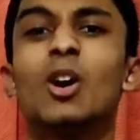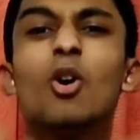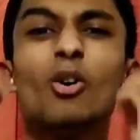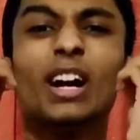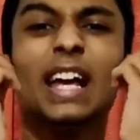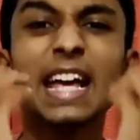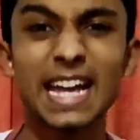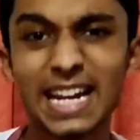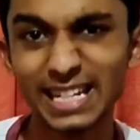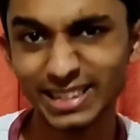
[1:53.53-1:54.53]
or
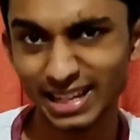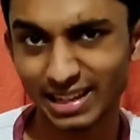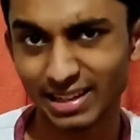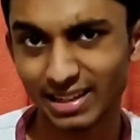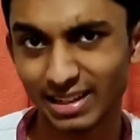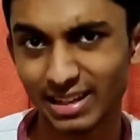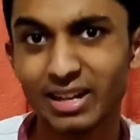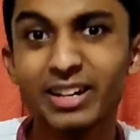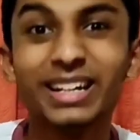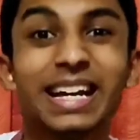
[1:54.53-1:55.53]
anything
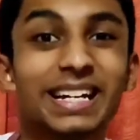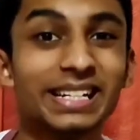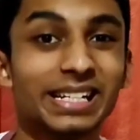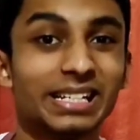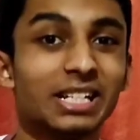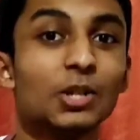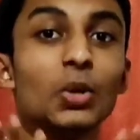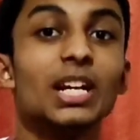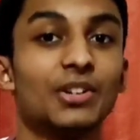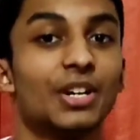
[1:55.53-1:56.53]
related to
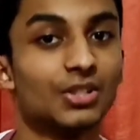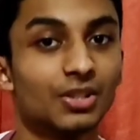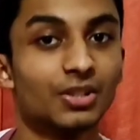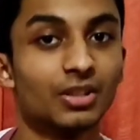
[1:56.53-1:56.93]
literature?